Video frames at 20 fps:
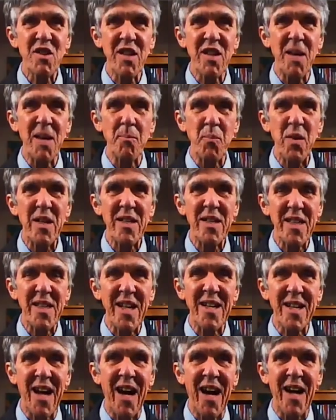something,
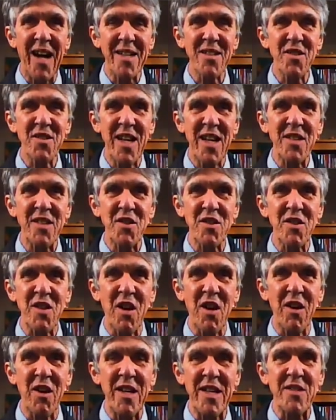then God is
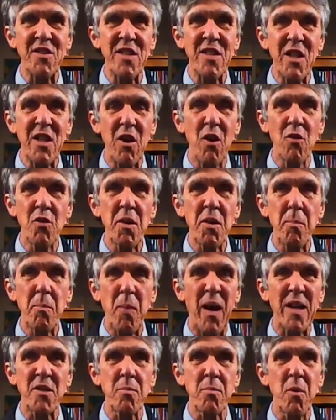necessary. It's the only
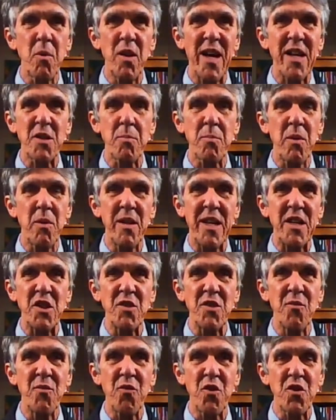possible
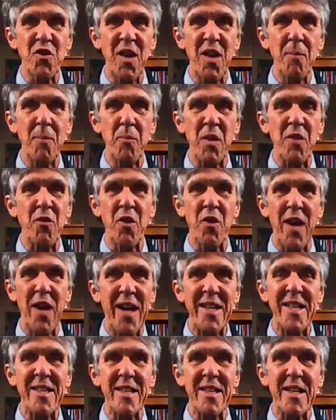explanation for something, for
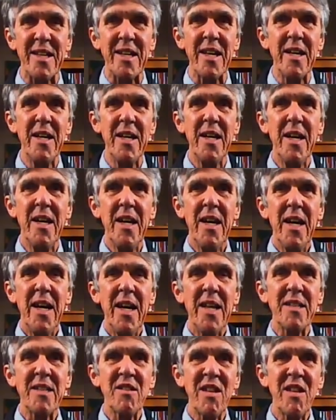anything. And